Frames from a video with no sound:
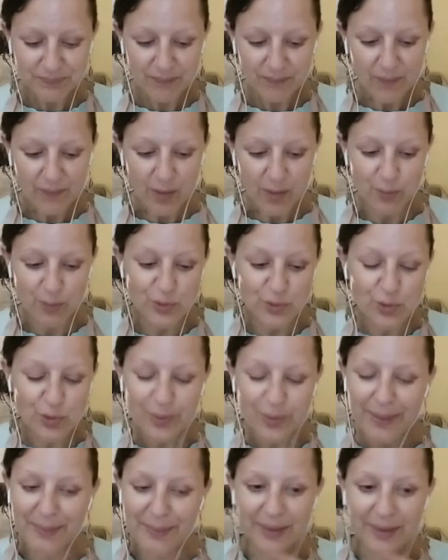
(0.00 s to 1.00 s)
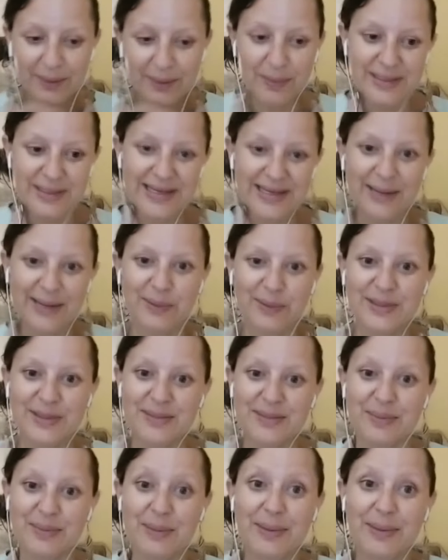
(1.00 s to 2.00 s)
We'll talk about
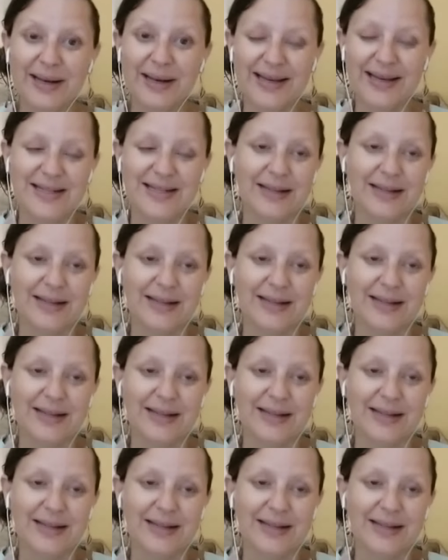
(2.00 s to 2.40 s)
multilingualism a bit later,